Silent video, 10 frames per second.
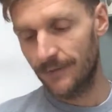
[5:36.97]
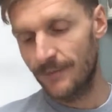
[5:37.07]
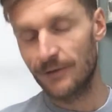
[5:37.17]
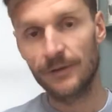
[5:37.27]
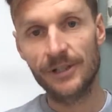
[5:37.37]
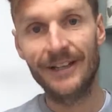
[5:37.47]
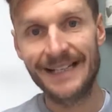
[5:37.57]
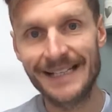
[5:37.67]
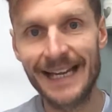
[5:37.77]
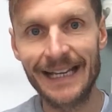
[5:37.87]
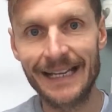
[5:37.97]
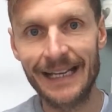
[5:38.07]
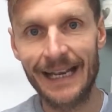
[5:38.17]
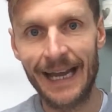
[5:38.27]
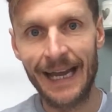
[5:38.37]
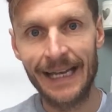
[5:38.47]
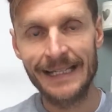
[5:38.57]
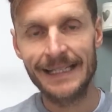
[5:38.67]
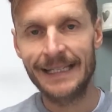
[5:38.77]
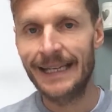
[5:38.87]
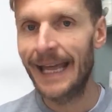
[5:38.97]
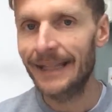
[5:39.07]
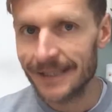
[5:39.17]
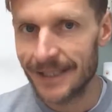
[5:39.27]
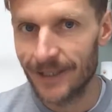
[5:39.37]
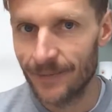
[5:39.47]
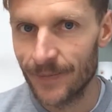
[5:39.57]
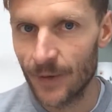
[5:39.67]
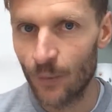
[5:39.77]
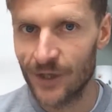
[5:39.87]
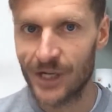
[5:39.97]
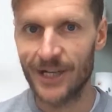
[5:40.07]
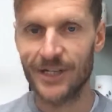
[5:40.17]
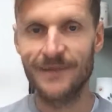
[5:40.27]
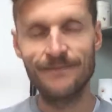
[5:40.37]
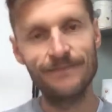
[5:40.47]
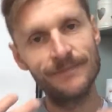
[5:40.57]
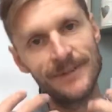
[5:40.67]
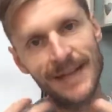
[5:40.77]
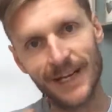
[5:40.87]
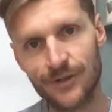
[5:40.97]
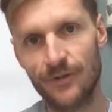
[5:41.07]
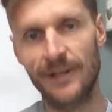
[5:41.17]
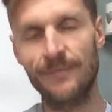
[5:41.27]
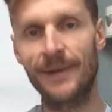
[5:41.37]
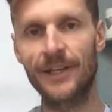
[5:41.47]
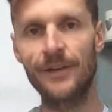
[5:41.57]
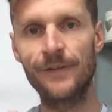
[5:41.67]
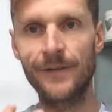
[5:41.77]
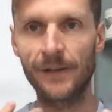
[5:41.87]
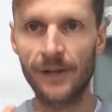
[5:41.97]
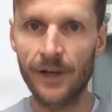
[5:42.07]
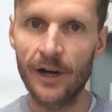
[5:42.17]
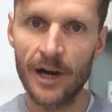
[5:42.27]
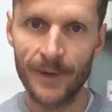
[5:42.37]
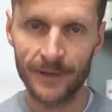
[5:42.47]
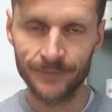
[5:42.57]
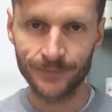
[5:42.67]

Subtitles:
minerals like zinc and calcium, which actually naturally make you feel calmer.